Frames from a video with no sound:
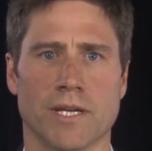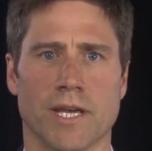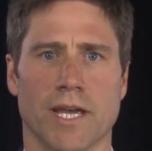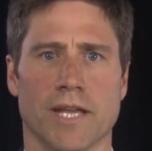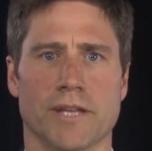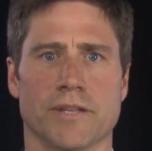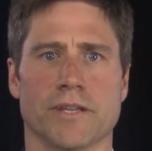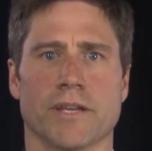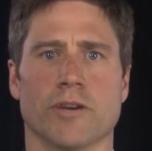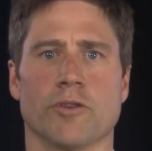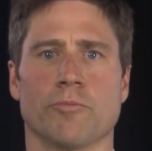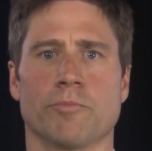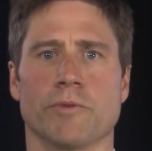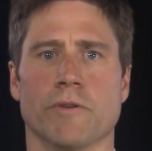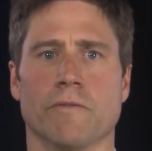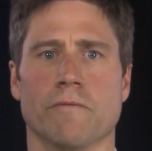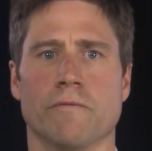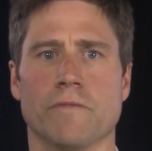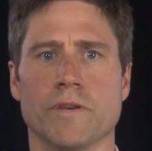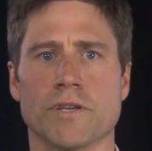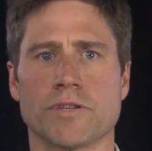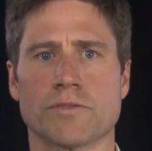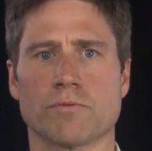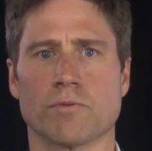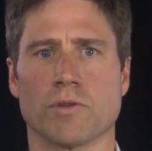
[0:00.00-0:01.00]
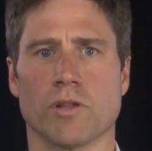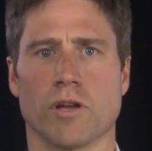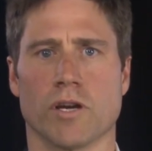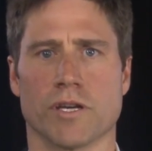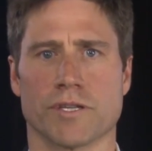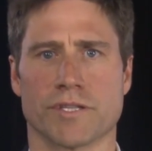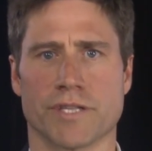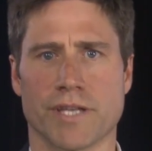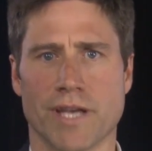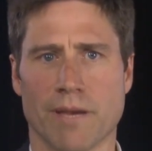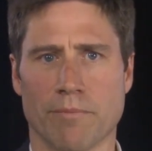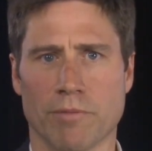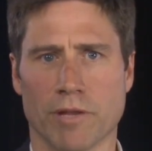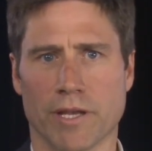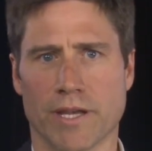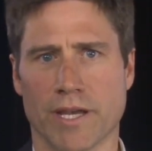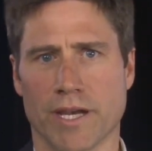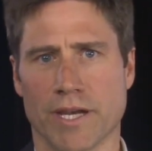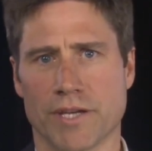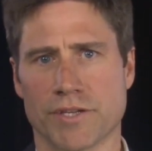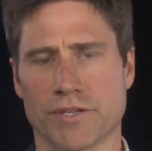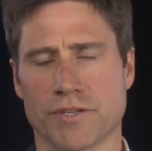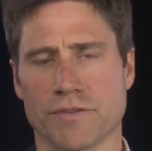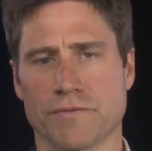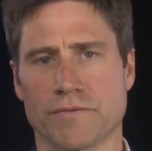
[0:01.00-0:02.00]
And to help you visualise the
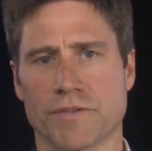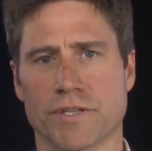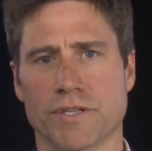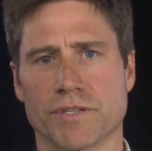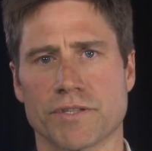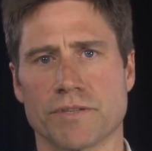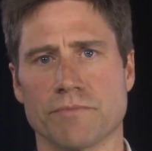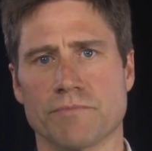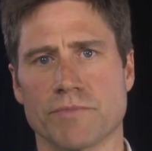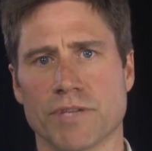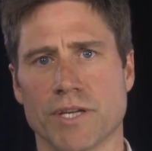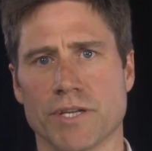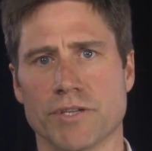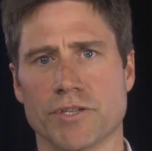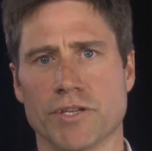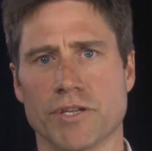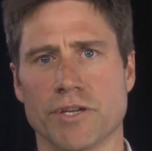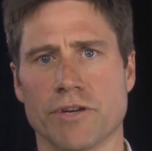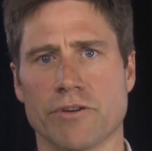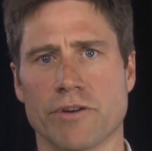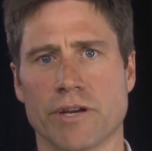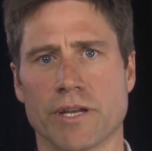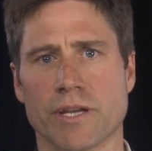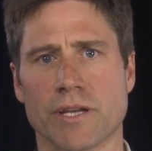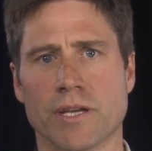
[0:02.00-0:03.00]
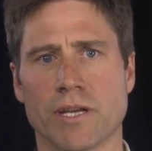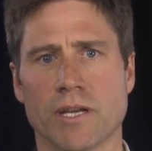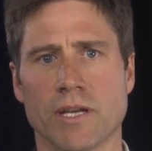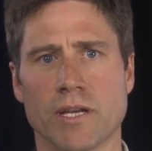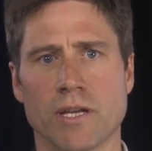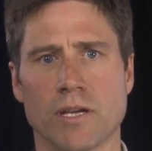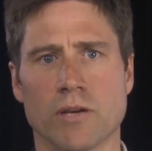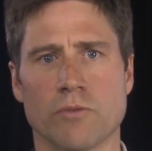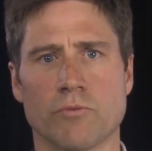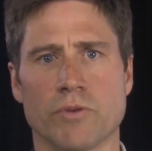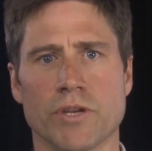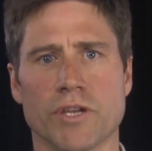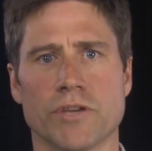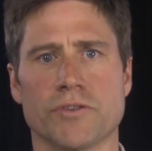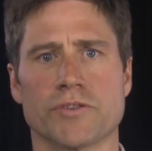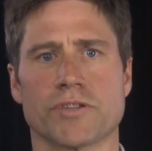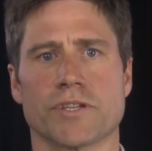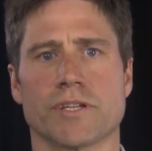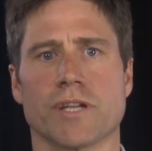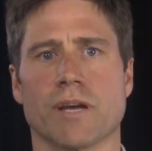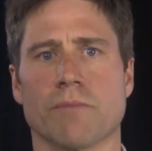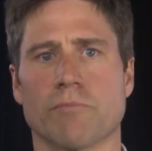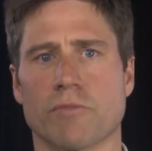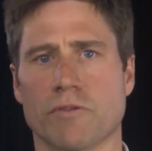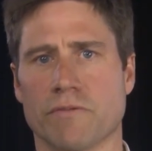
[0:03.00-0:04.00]
application of systems engineering, we use
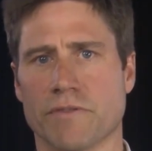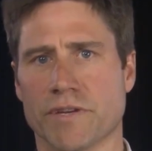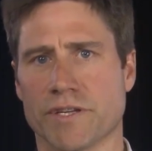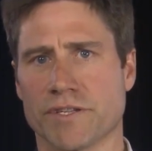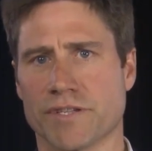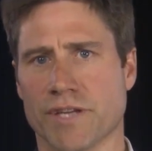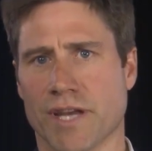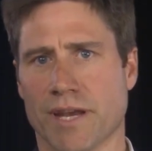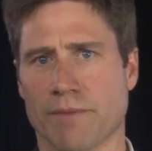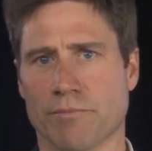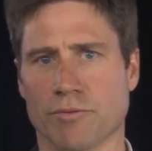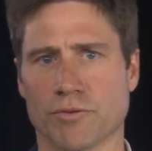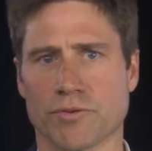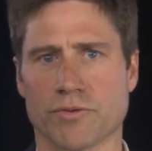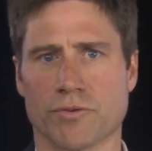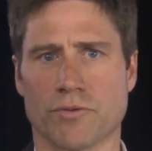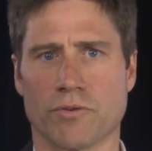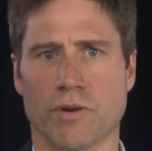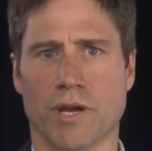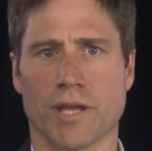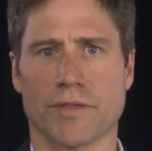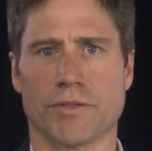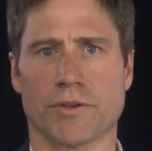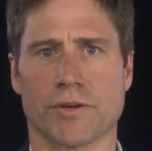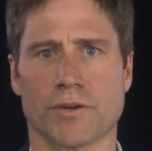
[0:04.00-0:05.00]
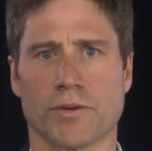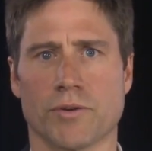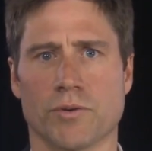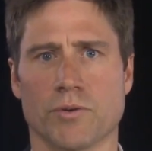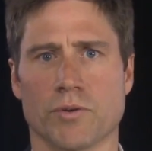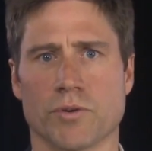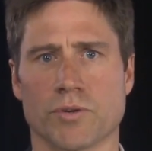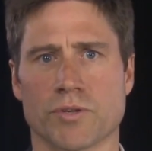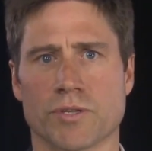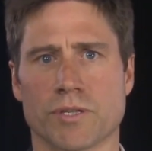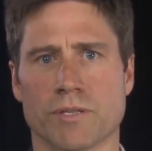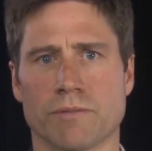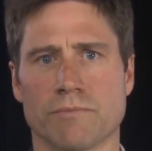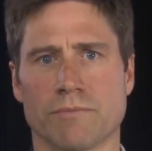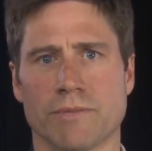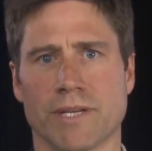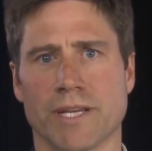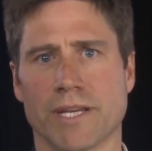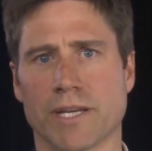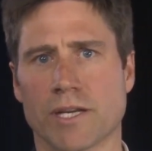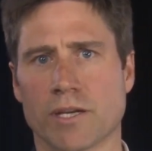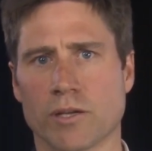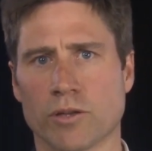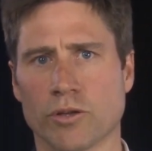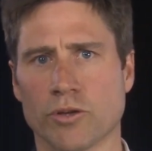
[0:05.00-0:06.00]
a number of examples throughout the course,
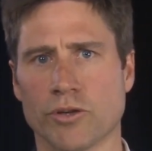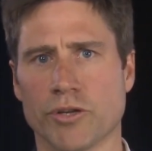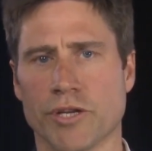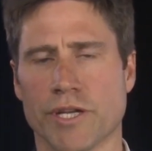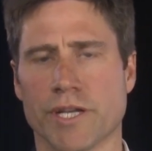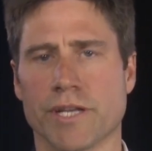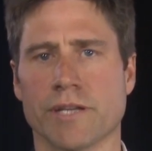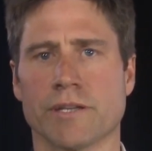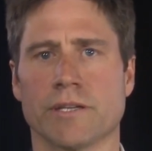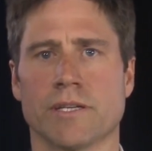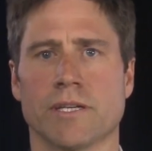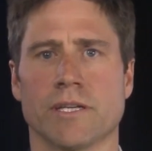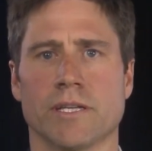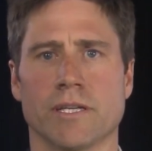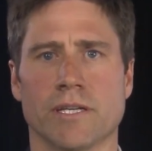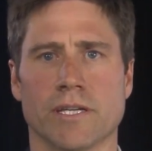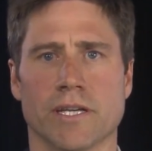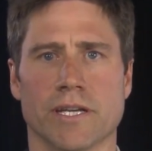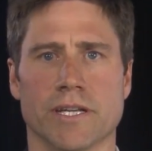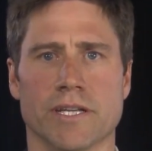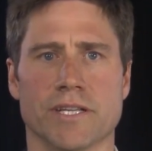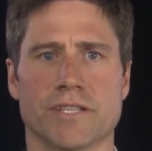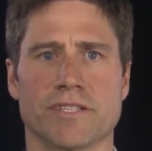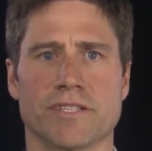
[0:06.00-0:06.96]
including an